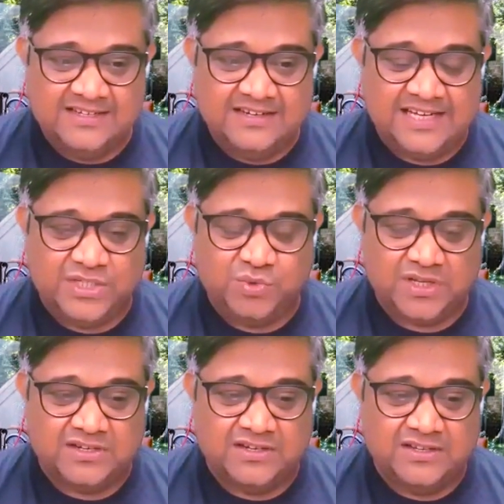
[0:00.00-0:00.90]
Nice
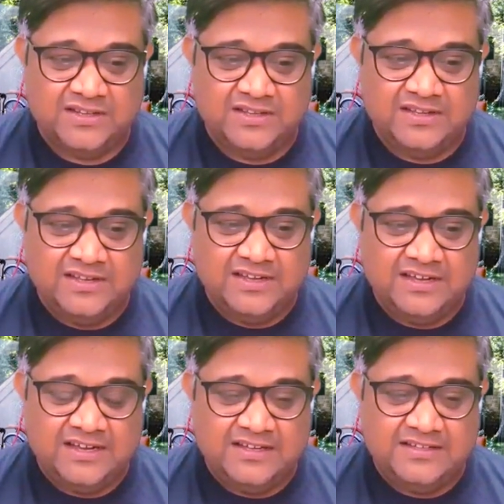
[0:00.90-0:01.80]
one.
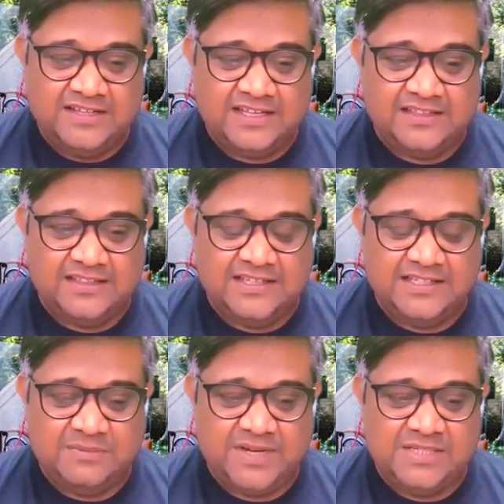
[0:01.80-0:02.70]
And
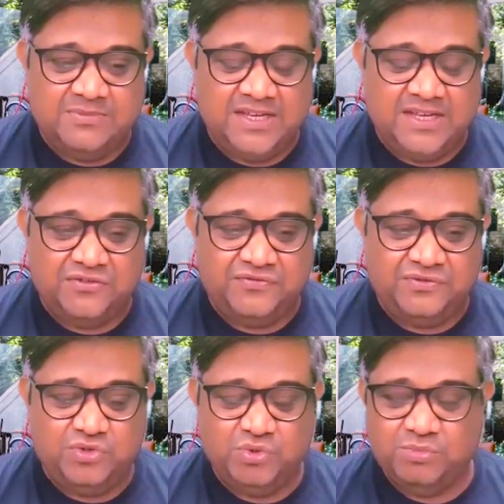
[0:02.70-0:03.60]
this reminds me of
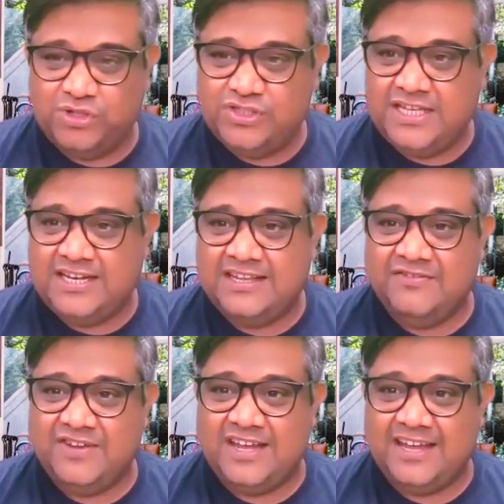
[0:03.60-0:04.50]
2 books that
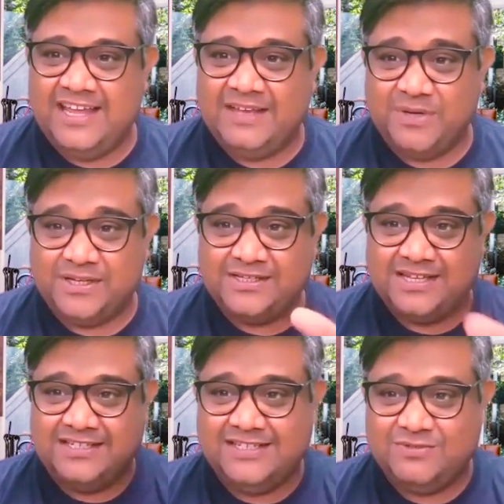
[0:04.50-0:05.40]
even I like, because
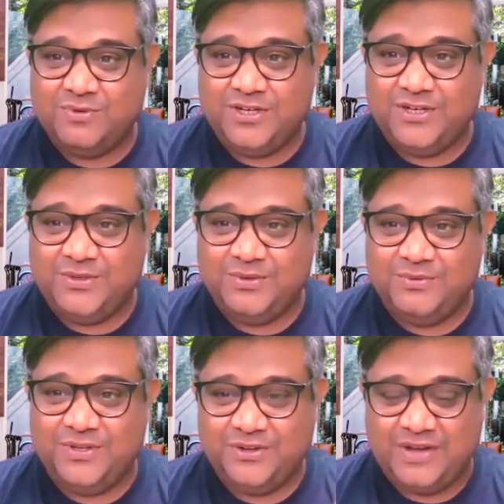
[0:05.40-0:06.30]
I just wanted
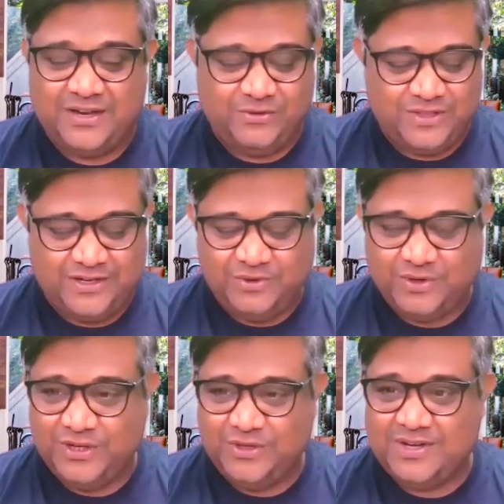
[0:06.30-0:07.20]
to, I know that you're
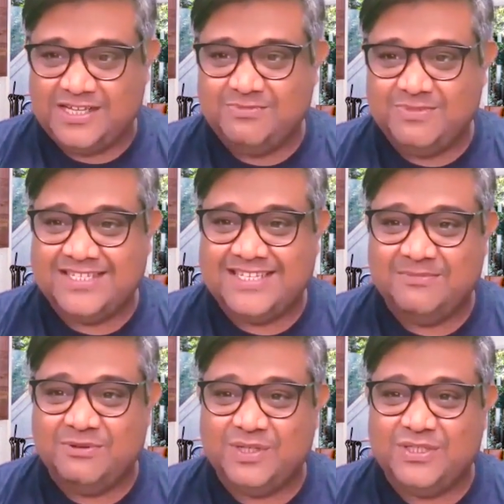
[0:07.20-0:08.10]
going to ask me the
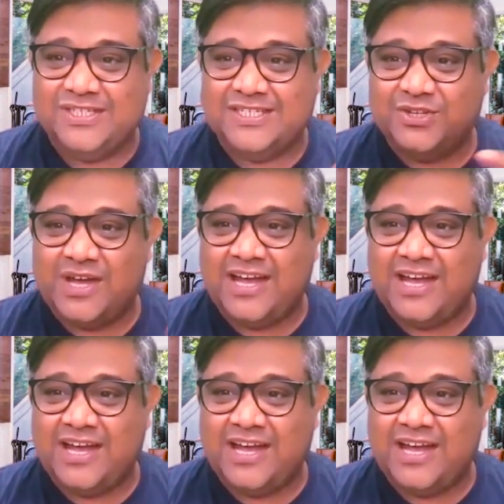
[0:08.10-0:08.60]
same question. So